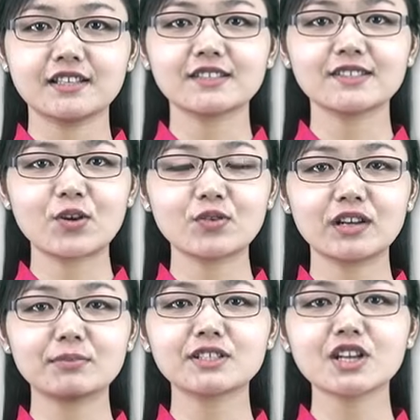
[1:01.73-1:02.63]
So
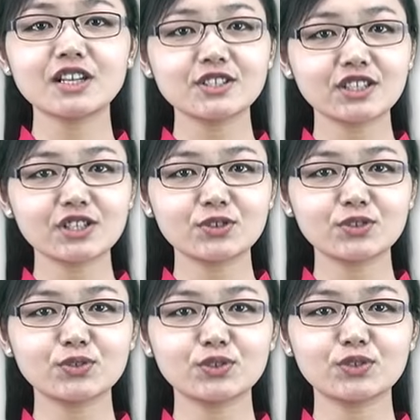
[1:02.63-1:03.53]
let me start to
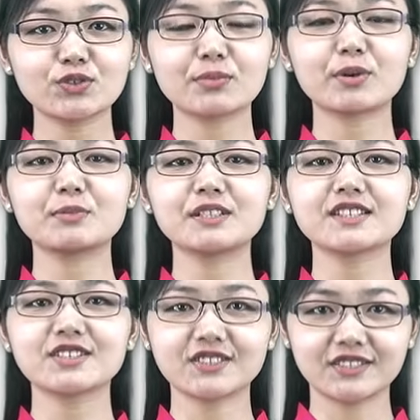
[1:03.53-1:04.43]
introduce you the Burmese
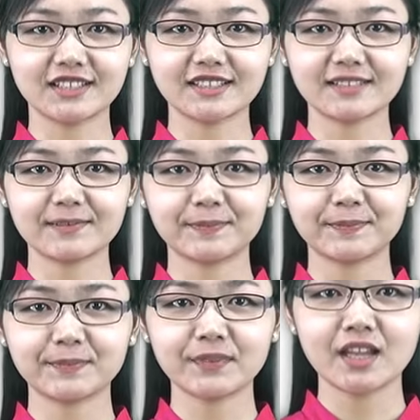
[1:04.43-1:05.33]
consonants.
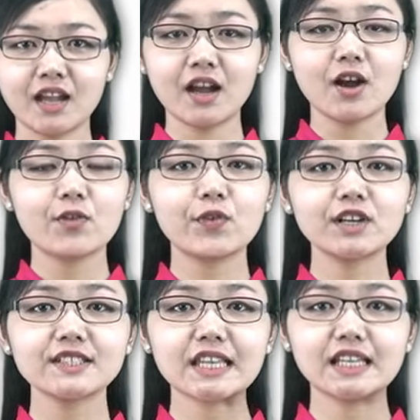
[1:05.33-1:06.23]

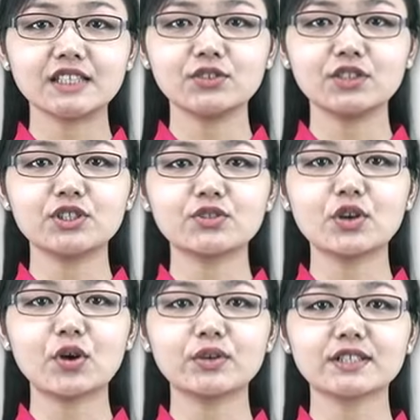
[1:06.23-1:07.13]
First thing you need to
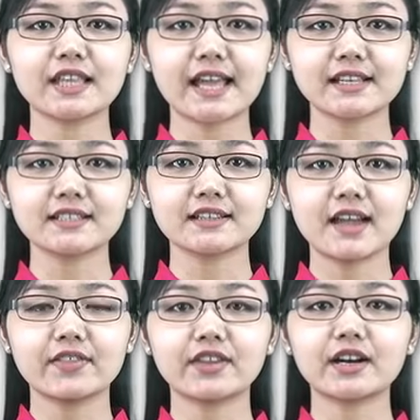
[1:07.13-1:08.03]
know is that
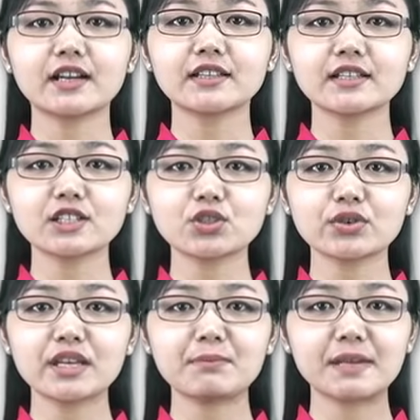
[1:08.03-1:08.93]
there are
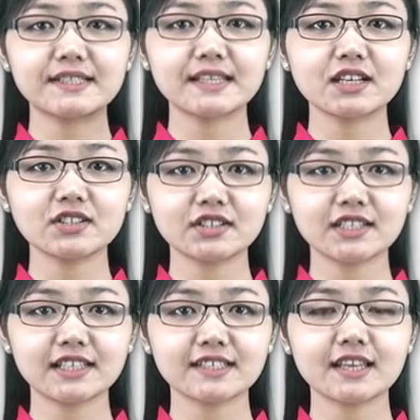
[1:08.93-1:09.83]
33 basic
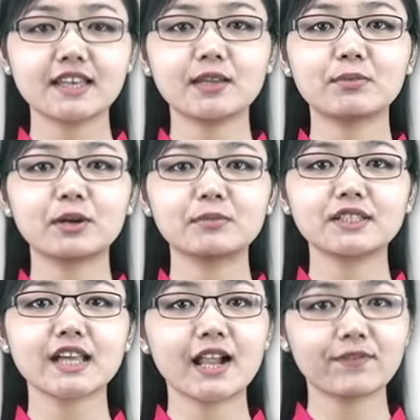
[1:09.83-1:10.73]
consonants in the
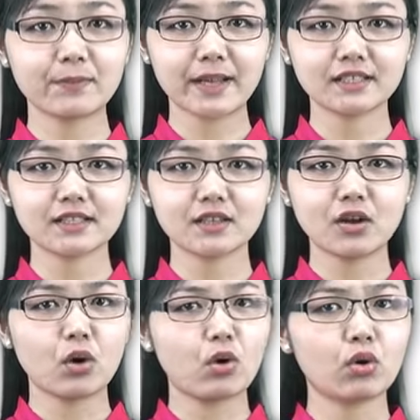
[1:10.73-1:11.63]
Burmese alphabet,
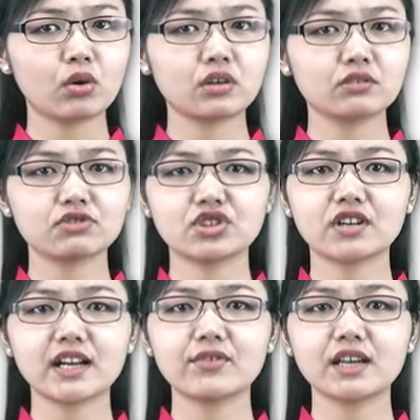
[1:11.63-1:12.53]
or
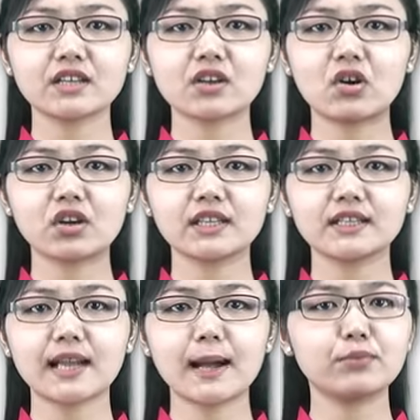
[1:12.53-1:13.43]
should I rather call
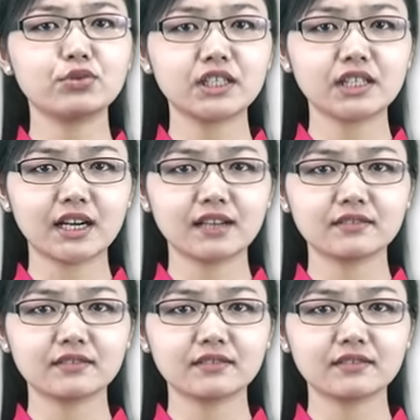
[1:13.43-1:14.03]
it abugida.